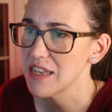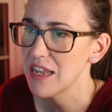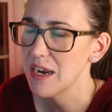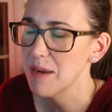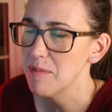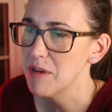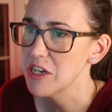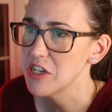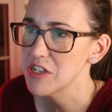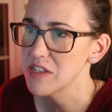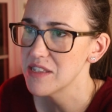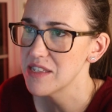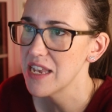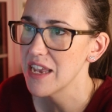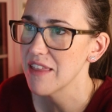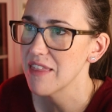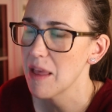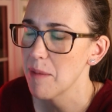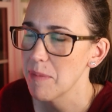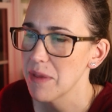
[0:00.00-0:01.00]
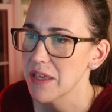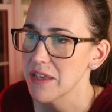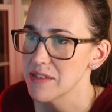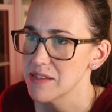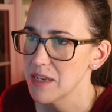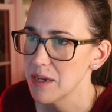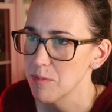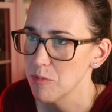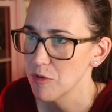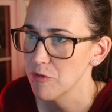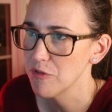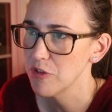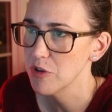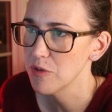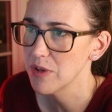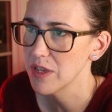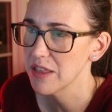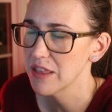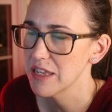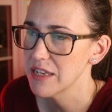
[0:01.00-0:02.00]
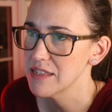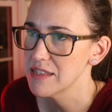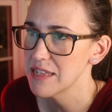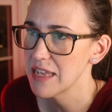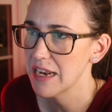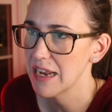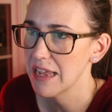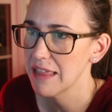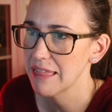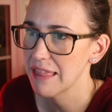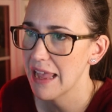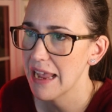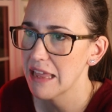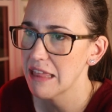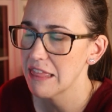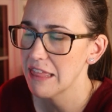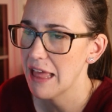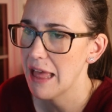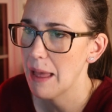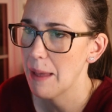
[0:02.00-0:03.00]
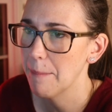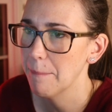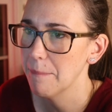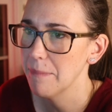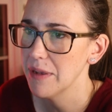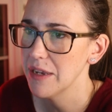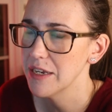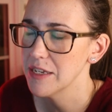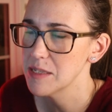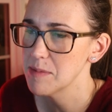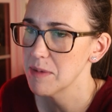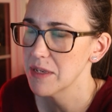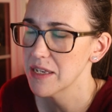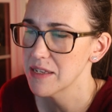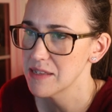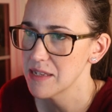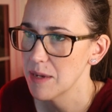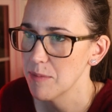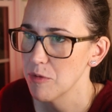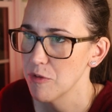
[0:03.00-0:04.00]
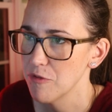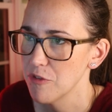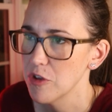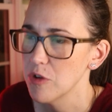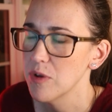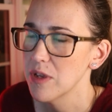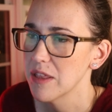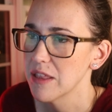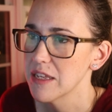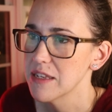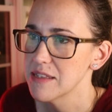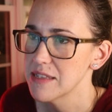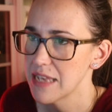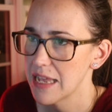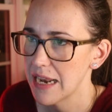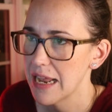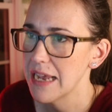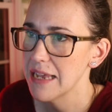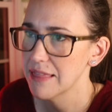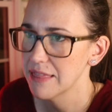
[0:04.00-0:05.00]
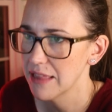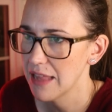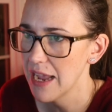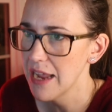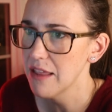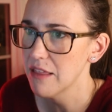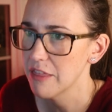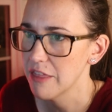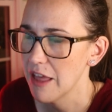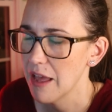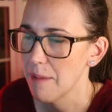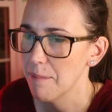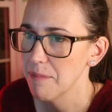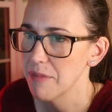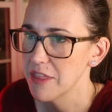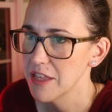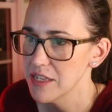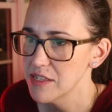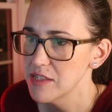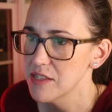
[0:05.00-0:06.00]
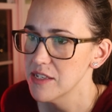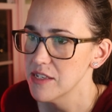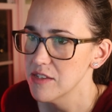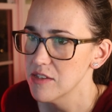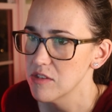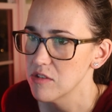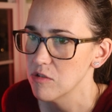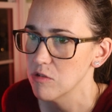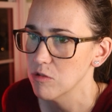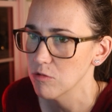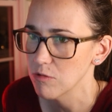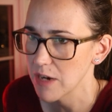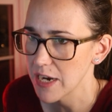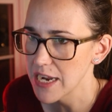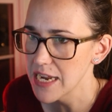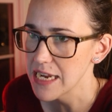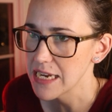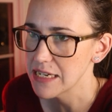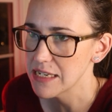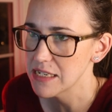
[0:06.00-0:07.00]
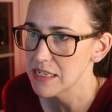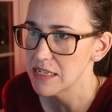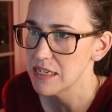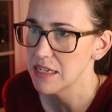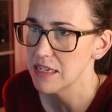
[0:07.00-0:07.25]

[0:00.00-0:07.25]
And I'm not just saying that because I'm reviewing this and I like them. It's because I'm reviewing this and I like them. This is great.